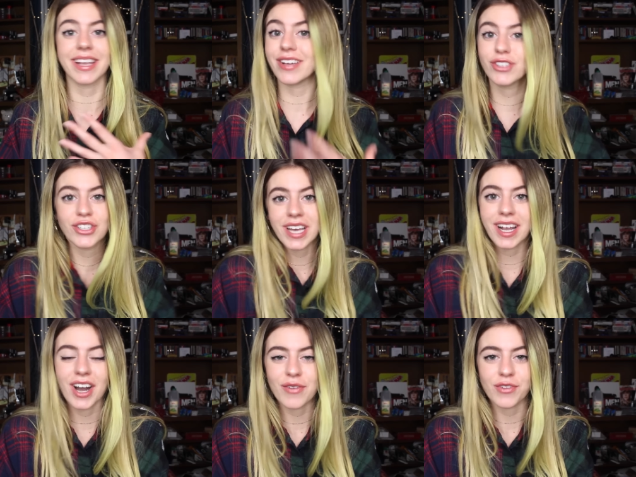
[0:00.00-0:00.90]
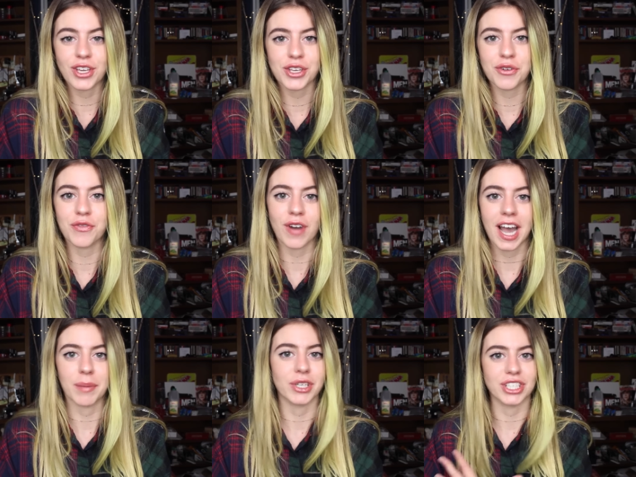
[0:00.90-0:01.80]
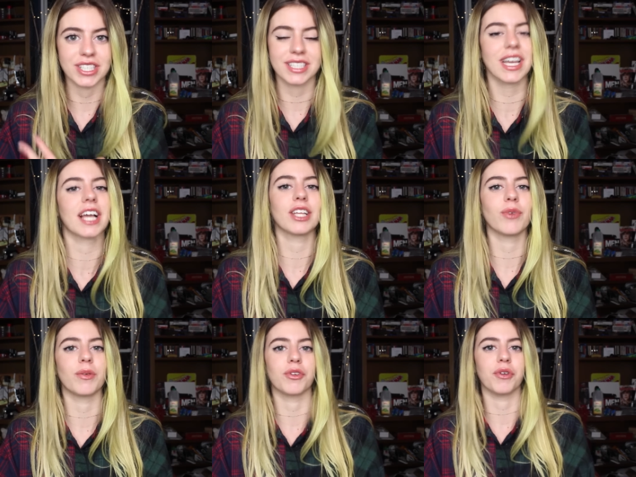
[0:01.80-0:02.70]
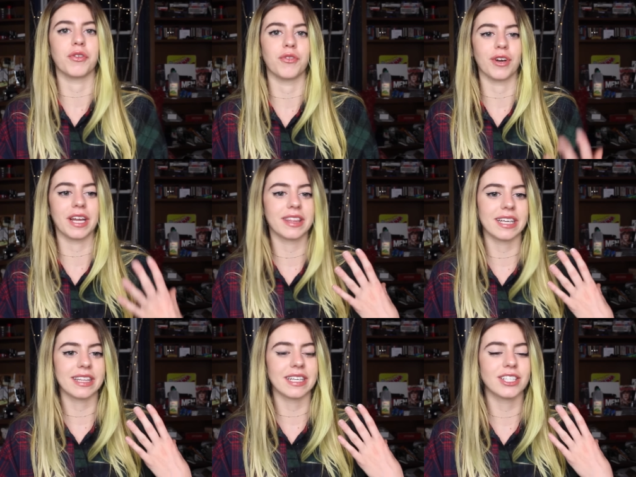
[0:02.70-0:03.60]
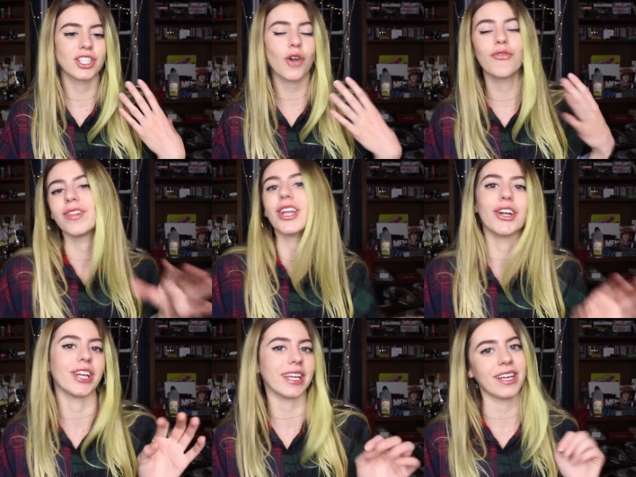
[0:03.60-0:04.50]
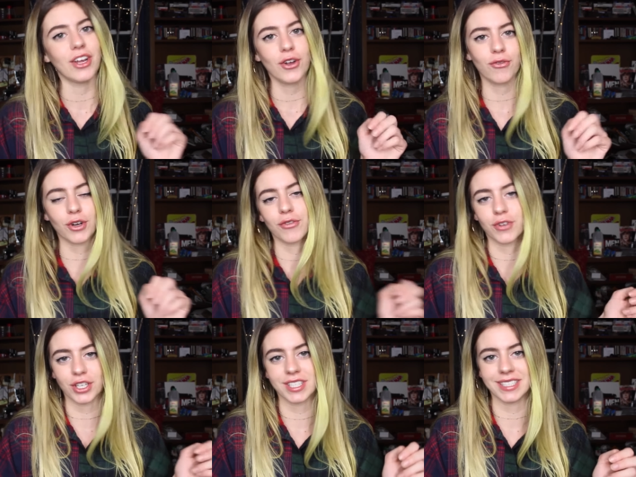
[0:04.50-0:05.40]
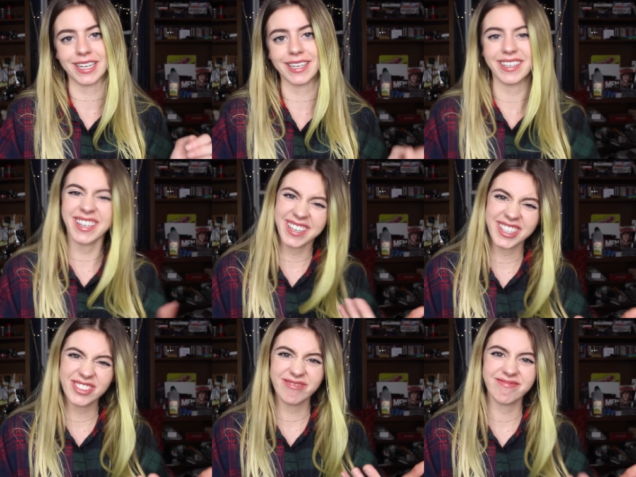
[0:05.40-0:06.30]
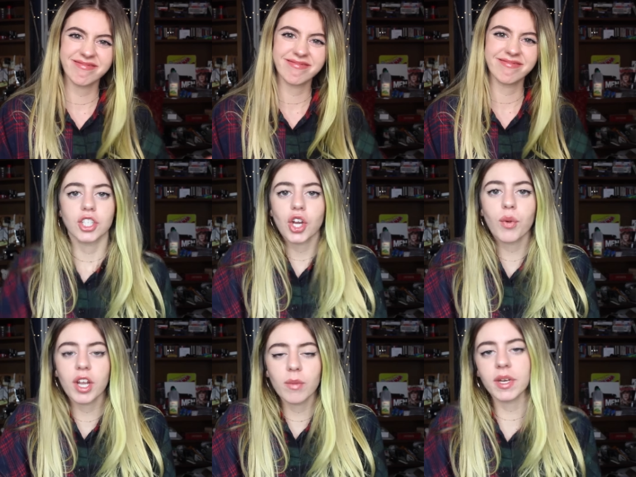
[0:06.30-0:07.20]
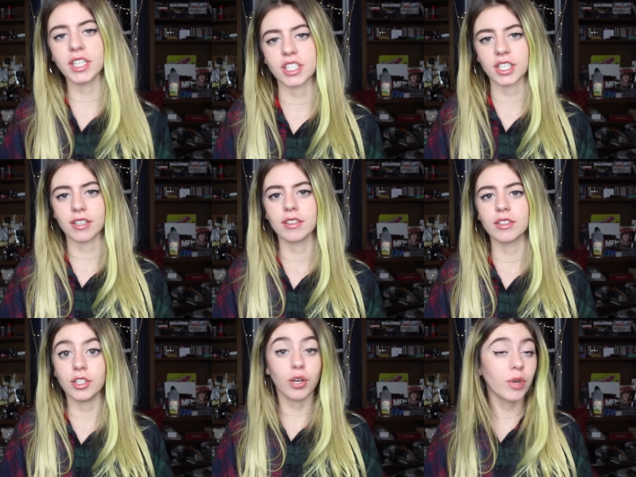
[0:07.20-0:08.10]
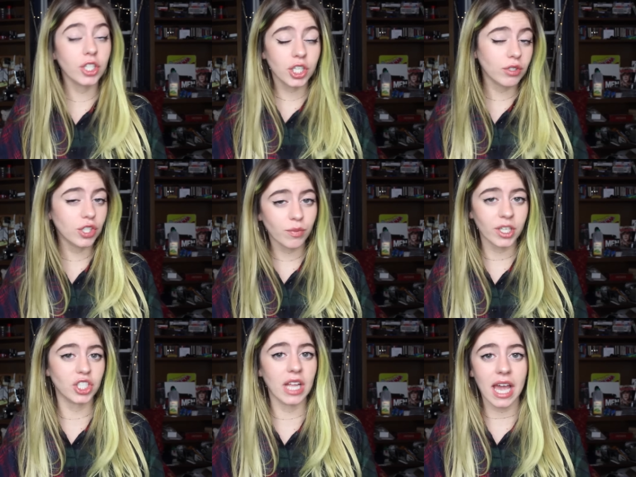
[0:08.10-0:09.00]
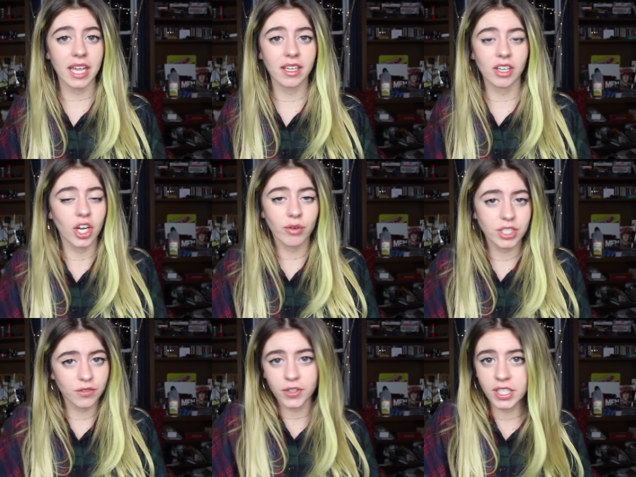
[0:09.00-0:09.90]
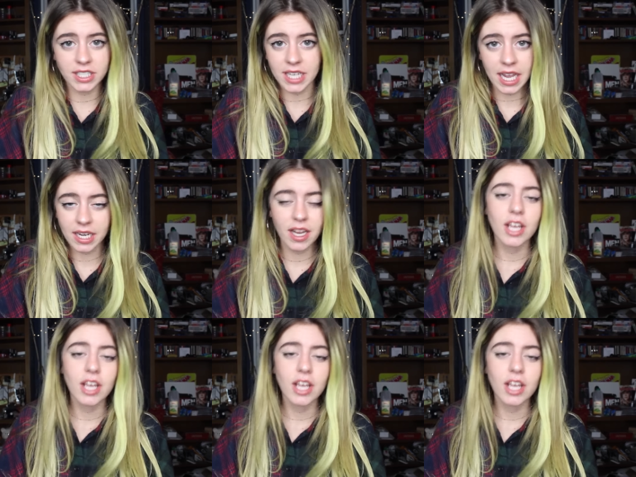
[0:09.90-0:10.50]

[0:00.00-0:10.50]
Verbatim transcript: it gives you that comfy cute vibe, which is exactly what I'm going for. I think that it's so flirty for a first date, you know? So you're wearing a mini skirt. You don't want to show too much leg, you know, it's the first date.